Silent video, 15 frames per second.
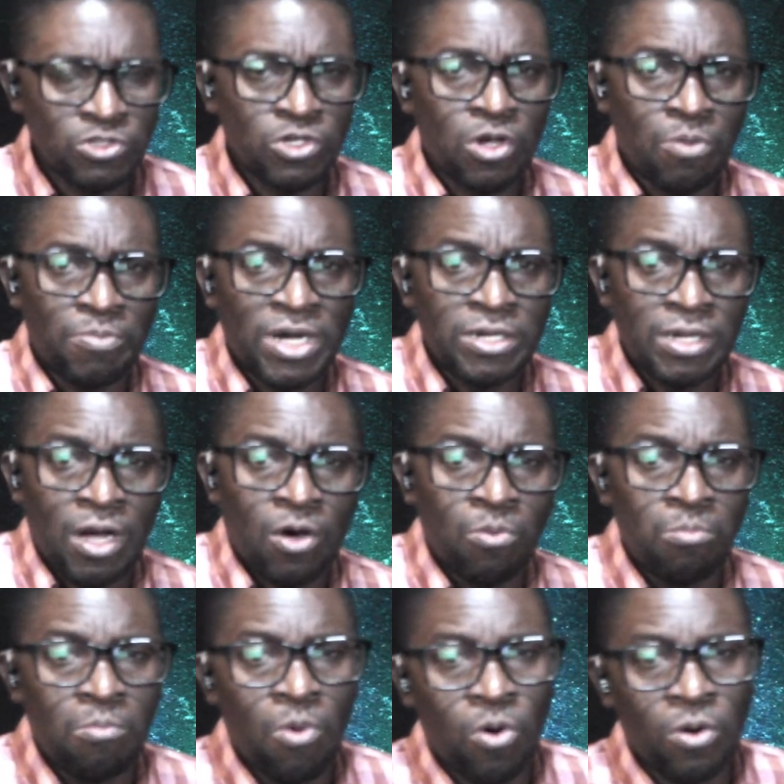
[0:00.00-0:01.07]
to command our
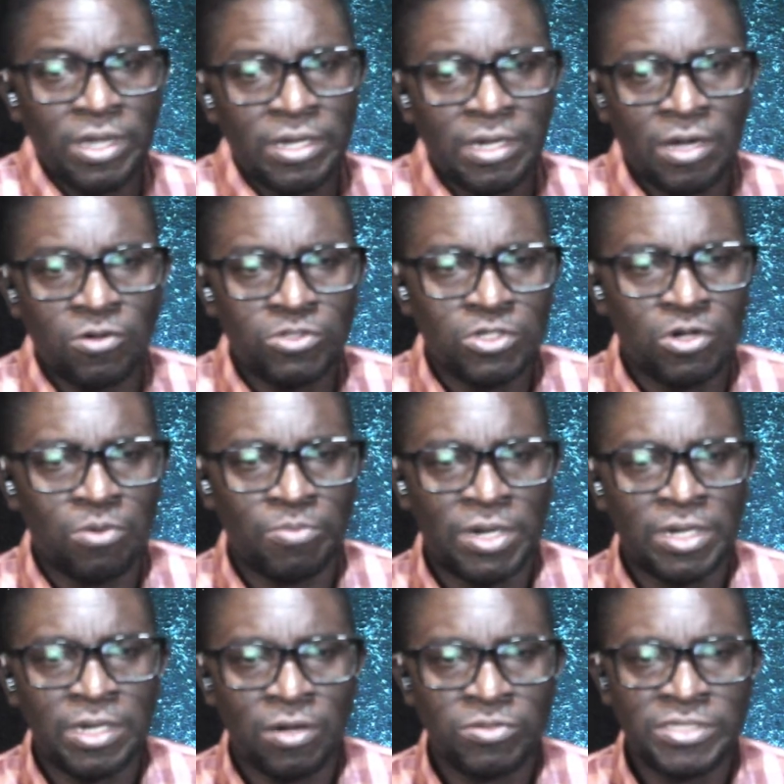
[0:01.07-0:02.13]
morning, how to
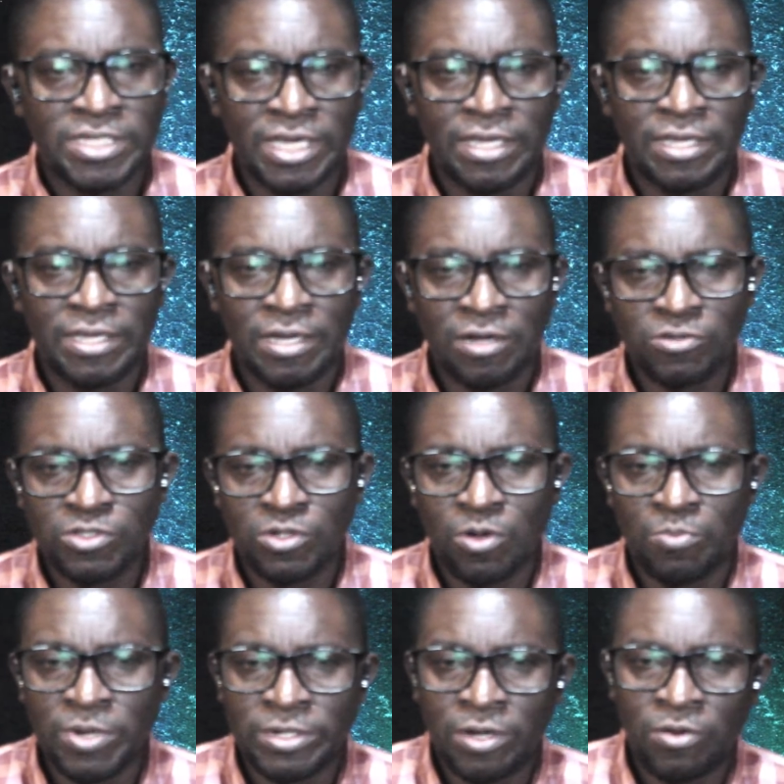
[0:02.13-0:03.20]
command our day, how to
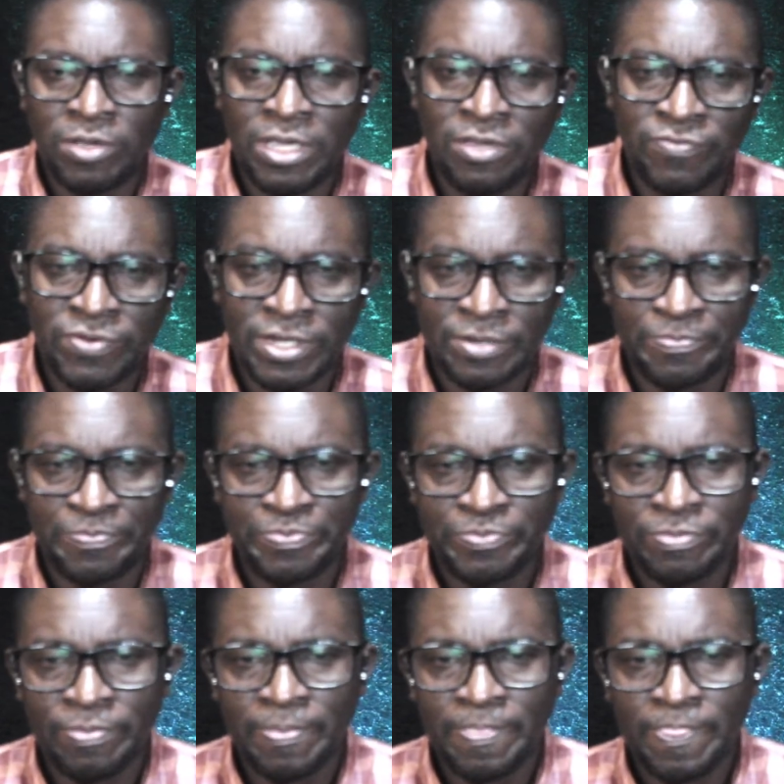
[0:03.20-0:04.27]
command our evening,
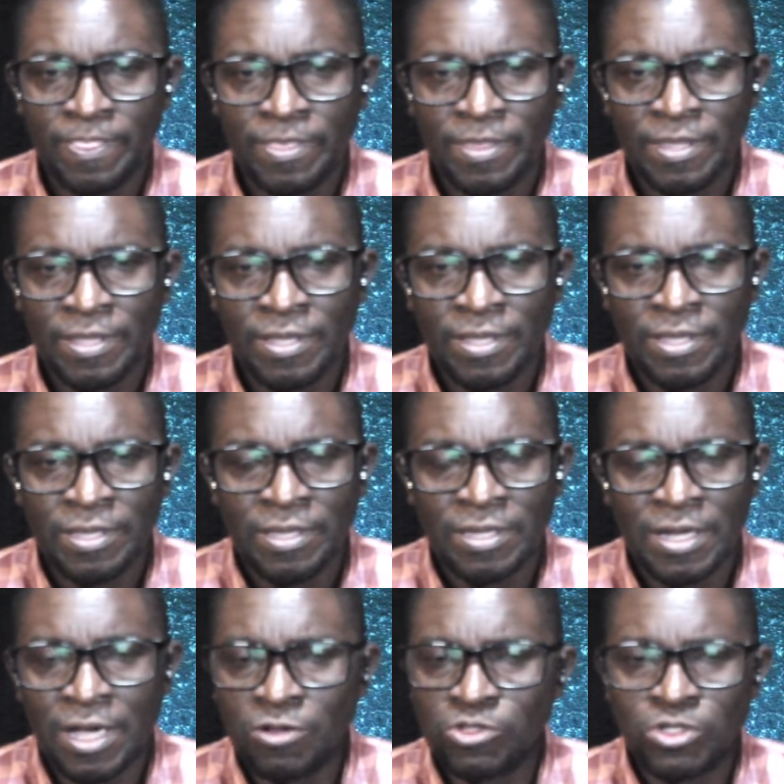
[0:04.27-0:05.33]

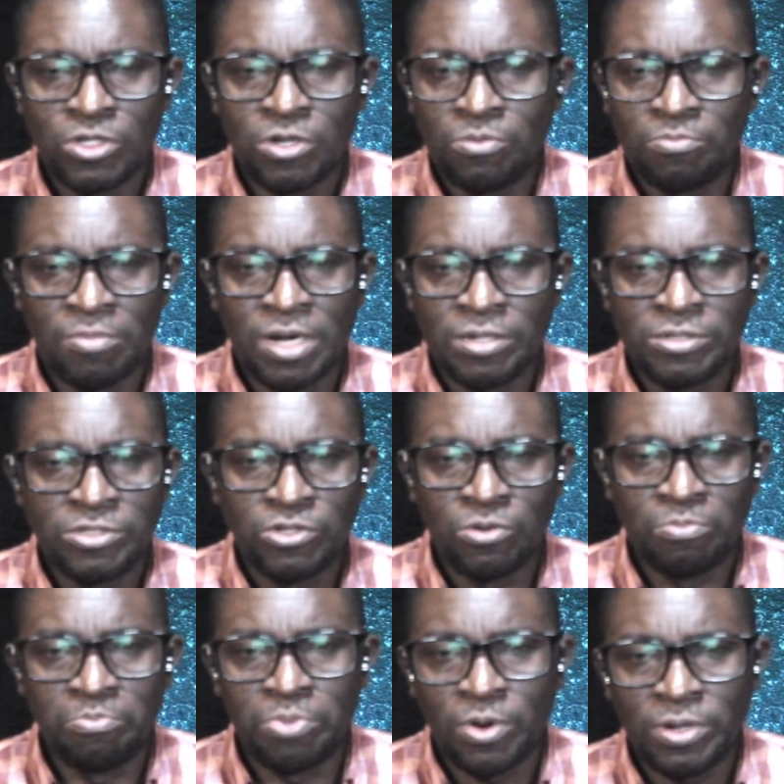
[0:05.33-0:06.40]
how to command your
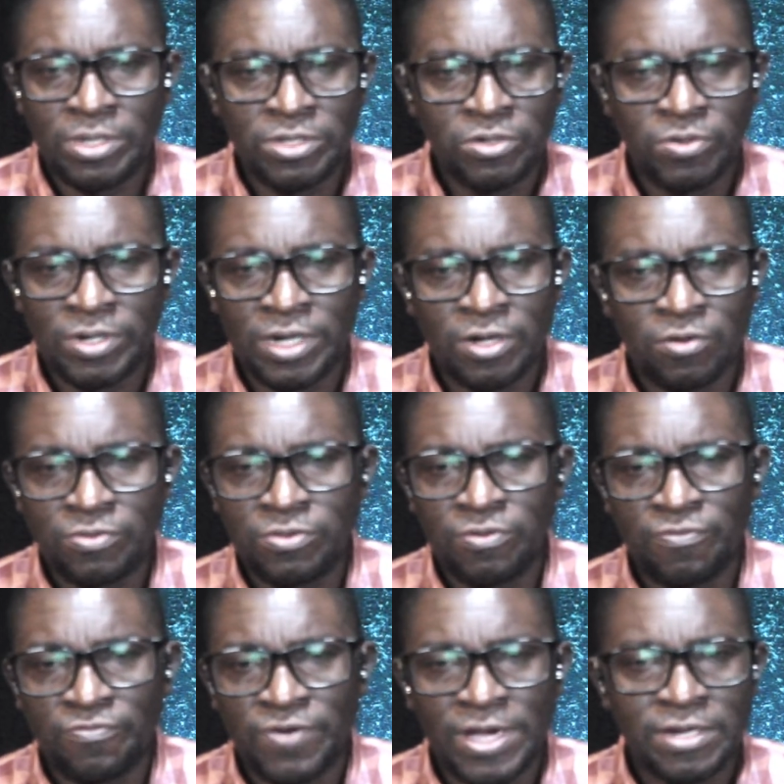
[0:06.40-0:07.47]
body, your health,
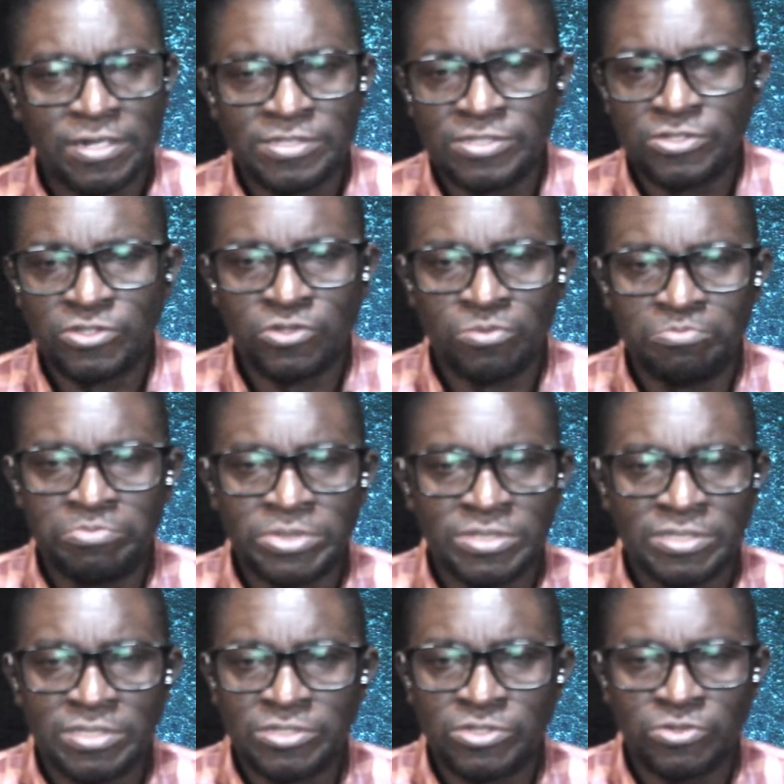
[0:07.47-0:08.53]
your finances, your
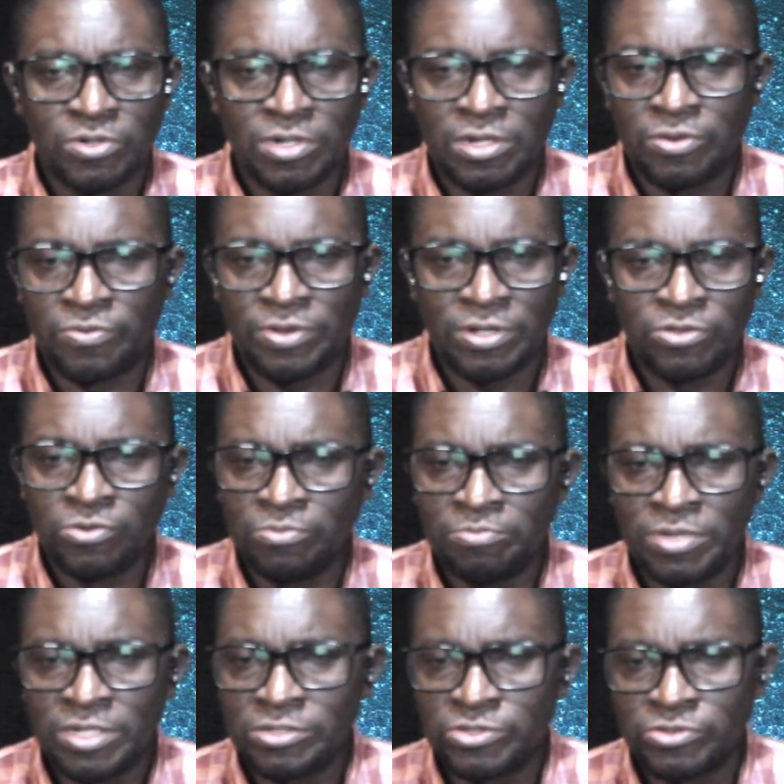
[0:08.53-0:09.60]
business, your career, your
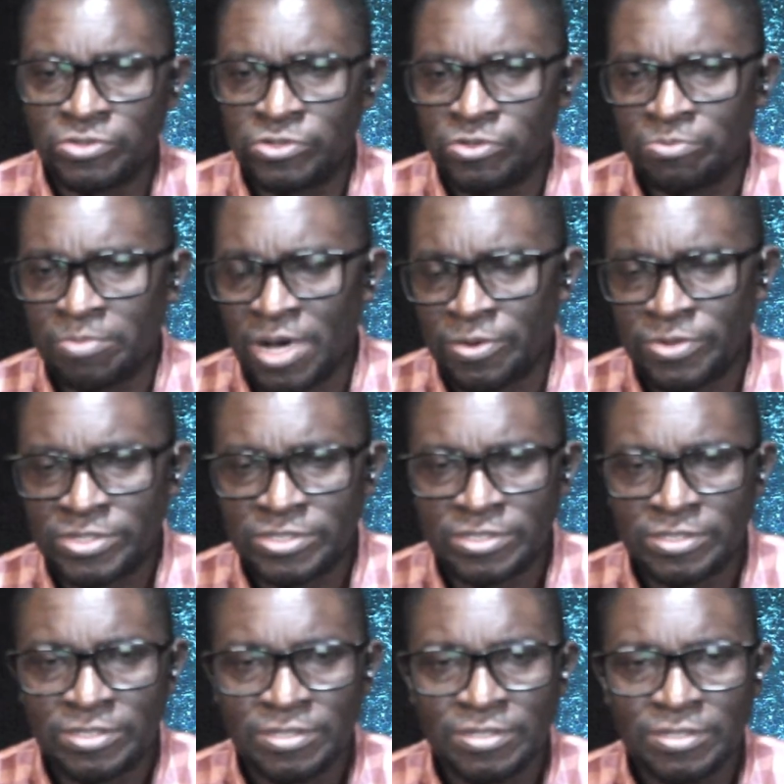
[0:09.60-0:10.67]
ministry, your
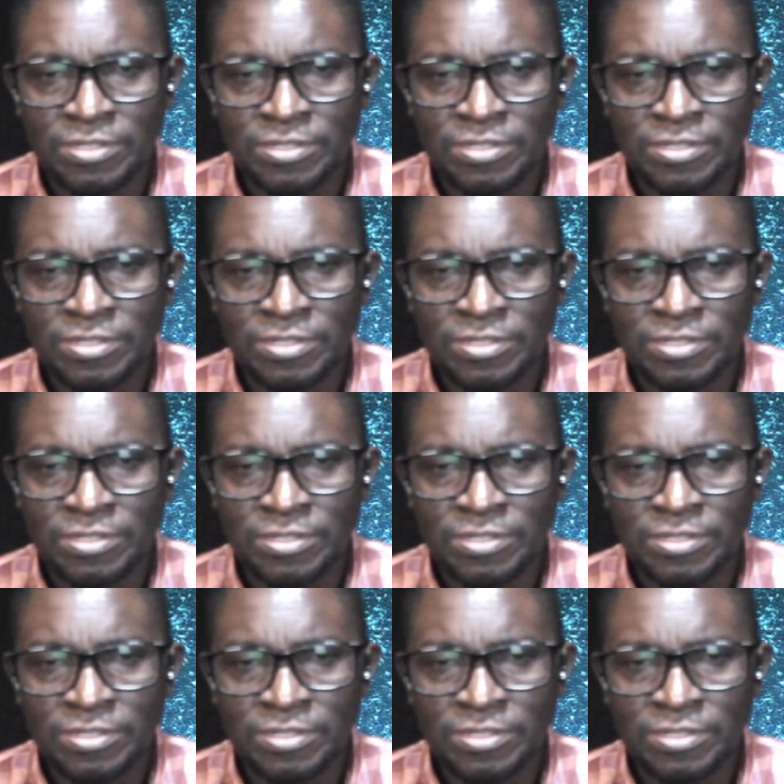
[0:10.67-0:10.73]
marriage.